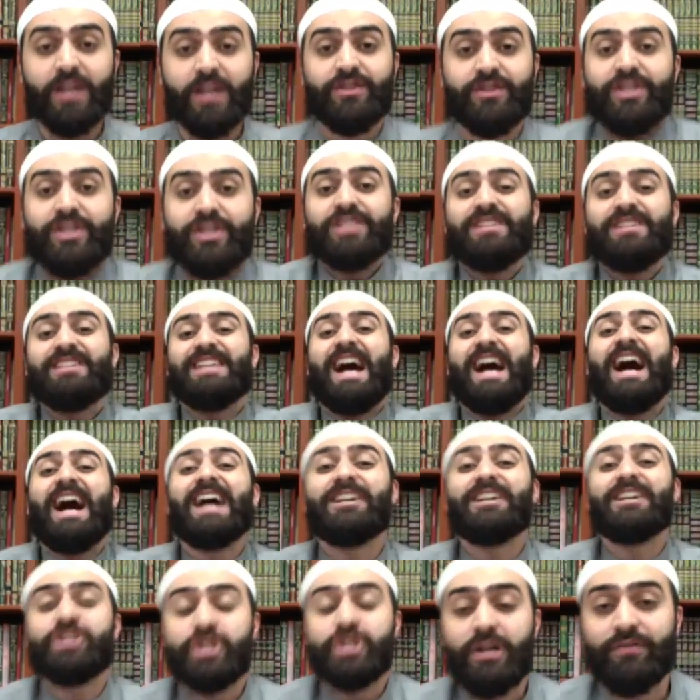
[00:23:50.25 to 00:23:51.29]
This is
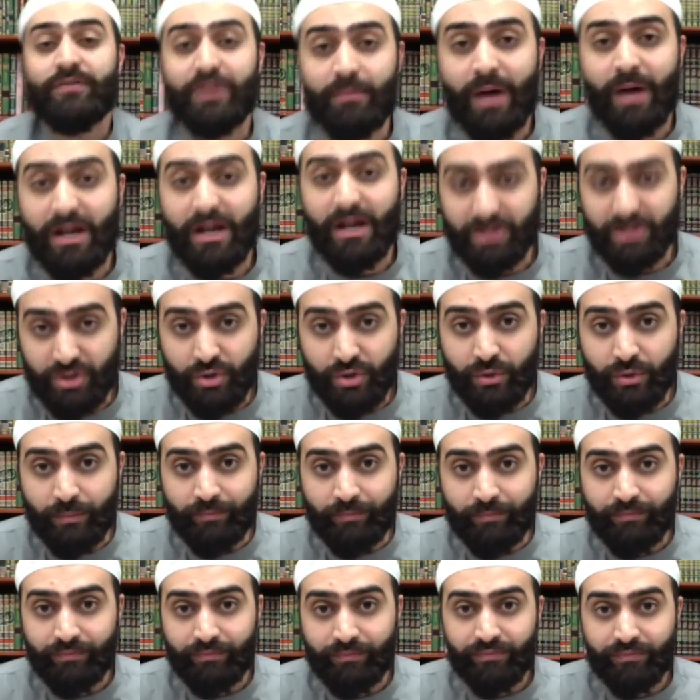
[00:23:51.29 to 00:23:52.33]
action of the ma'soom.
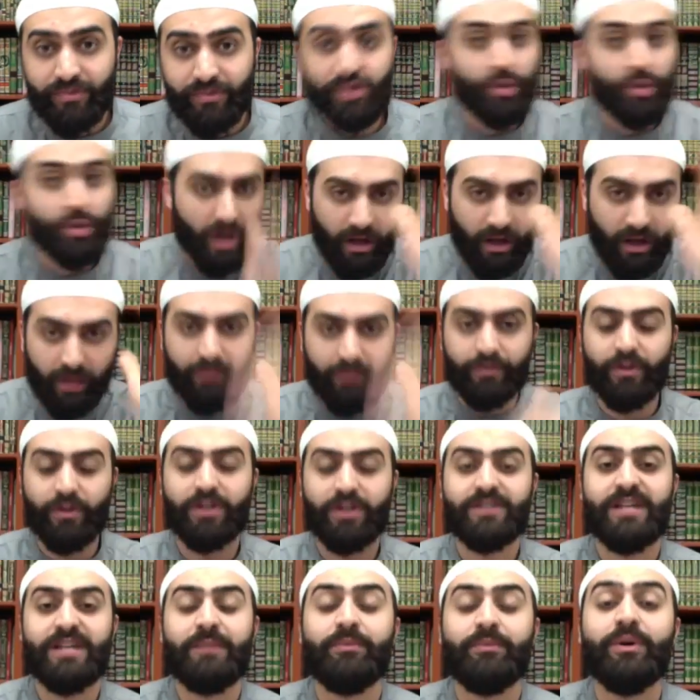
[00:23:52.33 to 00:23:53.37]
Zurara, for
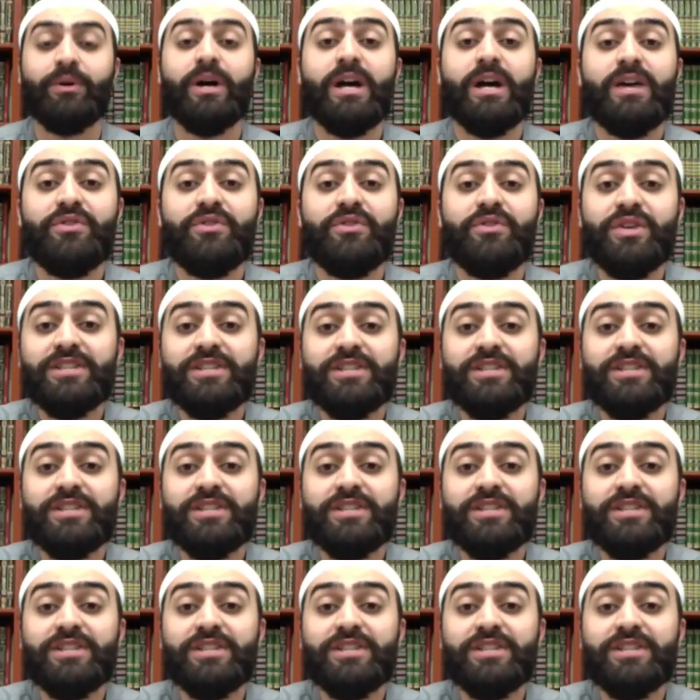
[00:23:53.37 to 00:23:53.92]
example. These